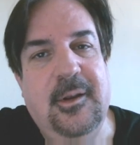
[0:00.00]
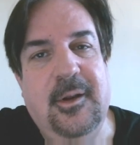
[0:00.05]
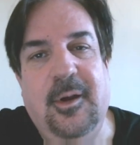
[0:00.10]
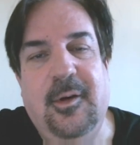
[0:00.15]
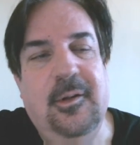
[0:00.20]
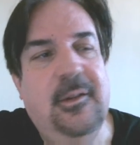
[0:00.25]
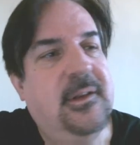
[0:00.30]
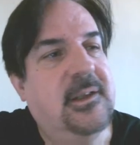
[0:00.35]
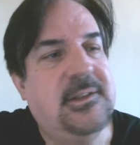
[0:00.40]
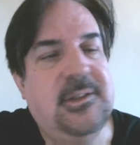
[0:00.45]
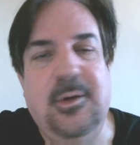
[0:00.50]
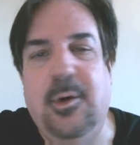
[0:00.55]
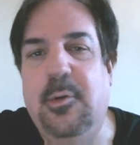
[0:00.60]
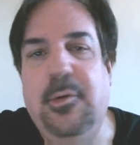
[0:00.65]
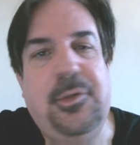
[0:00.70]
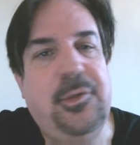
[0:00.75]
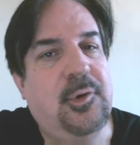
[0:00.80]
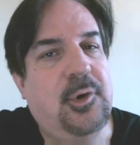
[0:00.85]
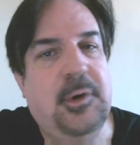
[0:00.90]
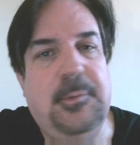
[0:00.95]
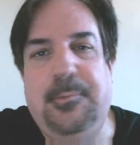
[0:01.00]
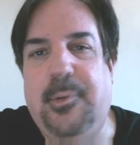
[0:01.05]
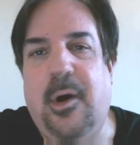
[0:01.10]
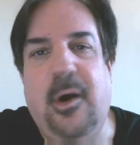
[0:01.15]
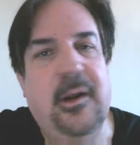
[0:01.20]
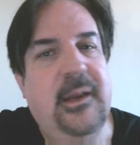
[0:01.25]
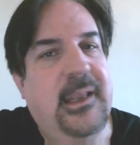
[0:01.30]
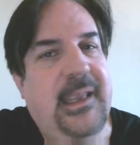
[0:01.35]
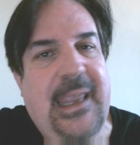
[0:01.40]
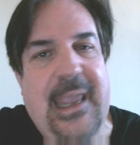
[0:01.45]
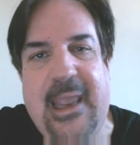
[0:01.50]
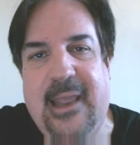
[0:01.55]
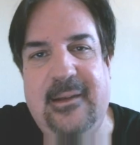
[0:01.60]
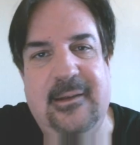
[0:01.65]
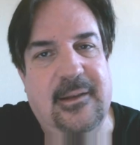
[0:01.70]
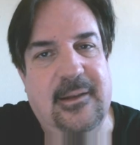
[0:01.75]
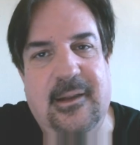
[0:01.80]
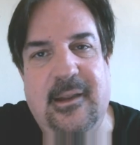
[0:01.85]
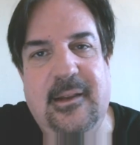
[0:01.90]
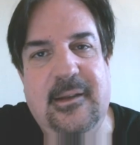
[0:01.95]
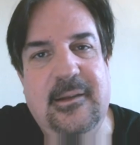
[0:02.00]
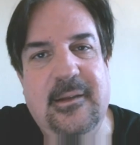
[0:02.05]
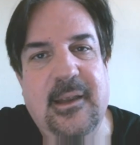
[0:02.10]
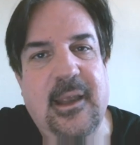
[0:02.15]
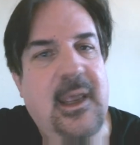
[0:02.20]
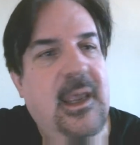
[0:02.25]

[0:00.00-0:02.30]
There's no third party candidate.